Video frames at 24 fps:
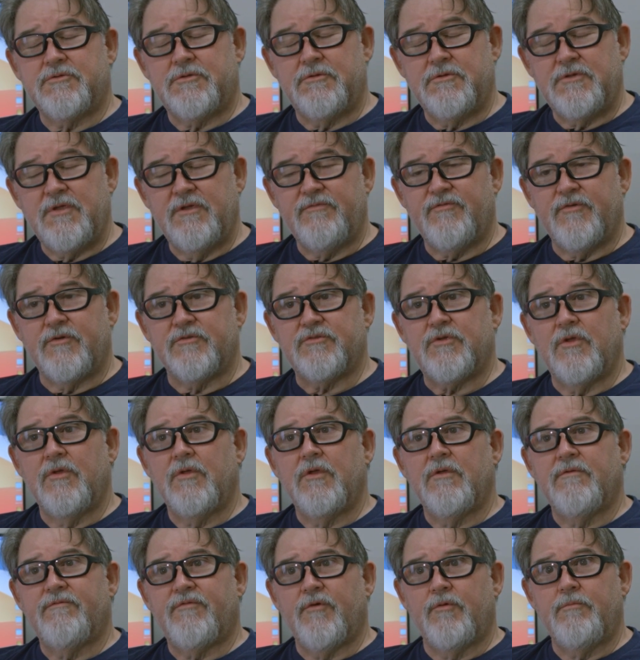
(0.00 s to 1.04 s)
the difference.
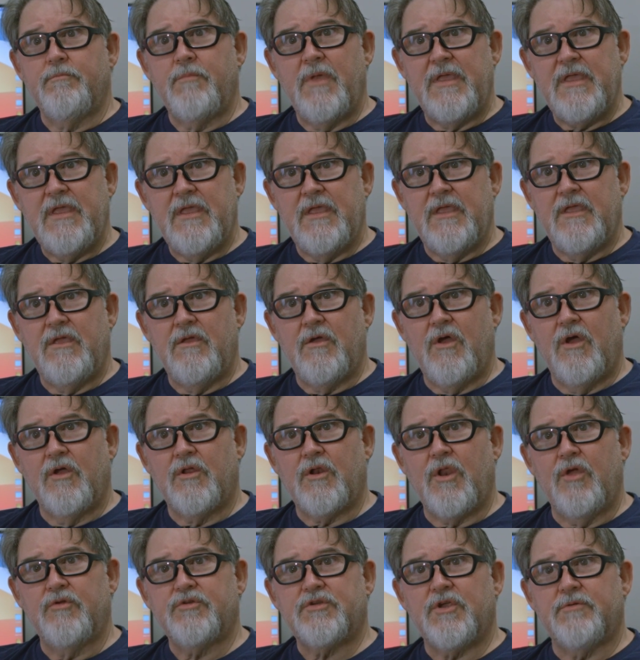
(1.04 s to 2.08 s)
For me, a
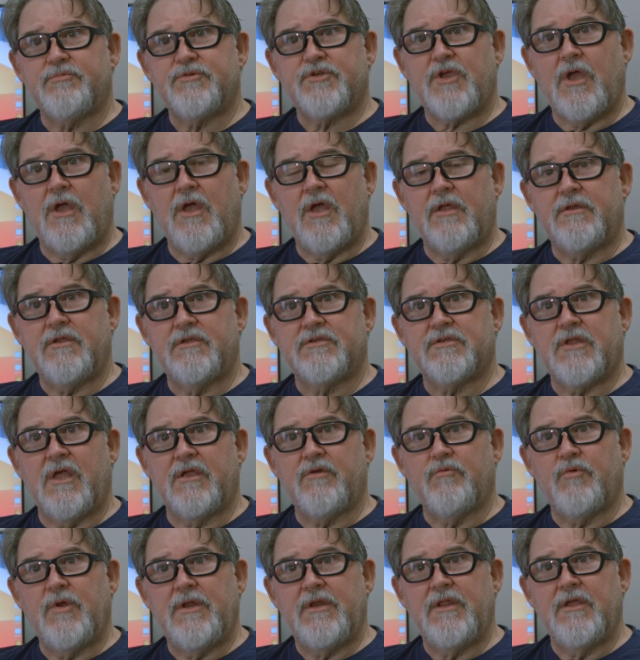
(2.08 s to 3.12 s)
close-up shot is like
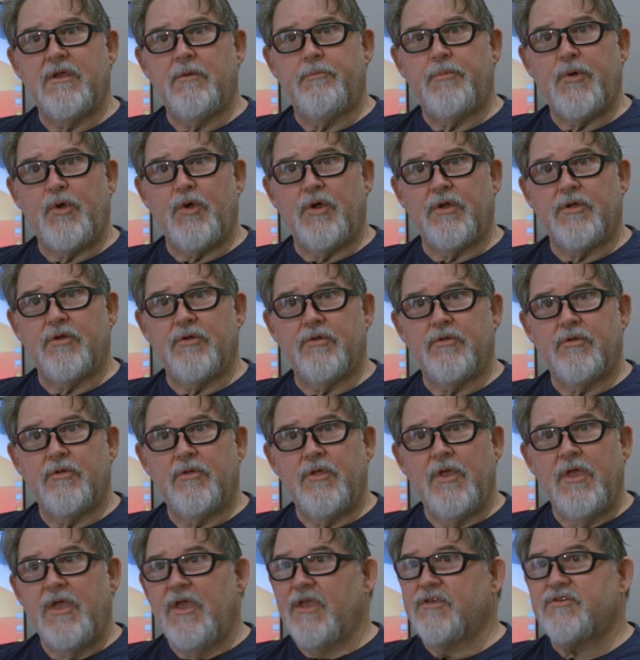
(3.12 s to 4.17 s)
reading a book.
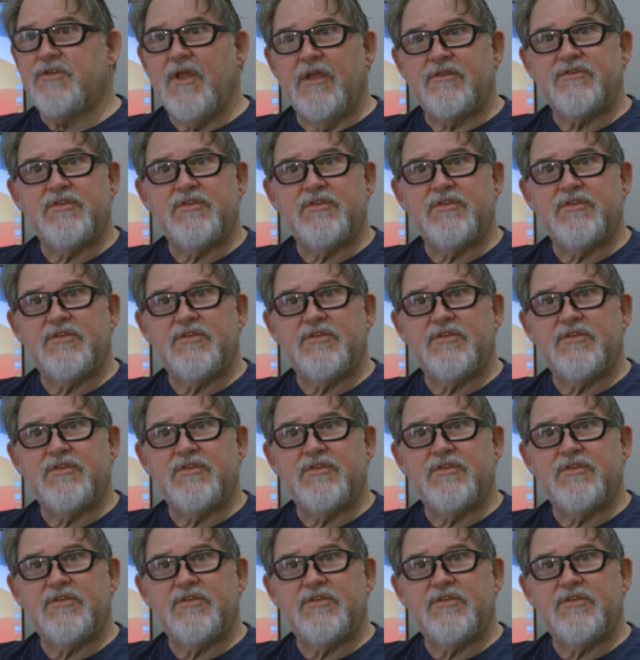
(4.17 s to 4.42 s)
It's not